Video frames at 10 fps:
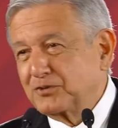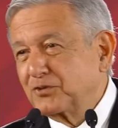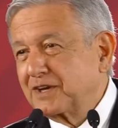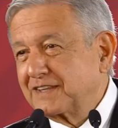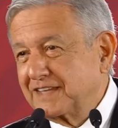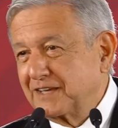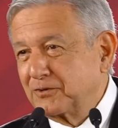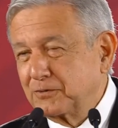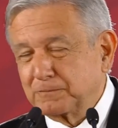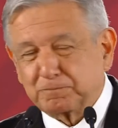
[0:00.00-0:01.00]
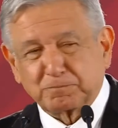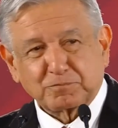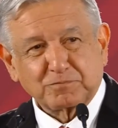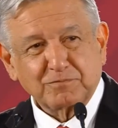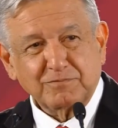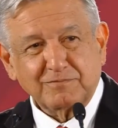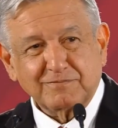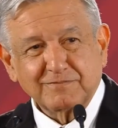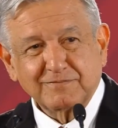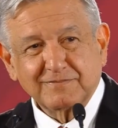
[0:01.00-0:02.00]
but the information that I
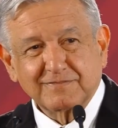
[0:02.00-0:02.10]
have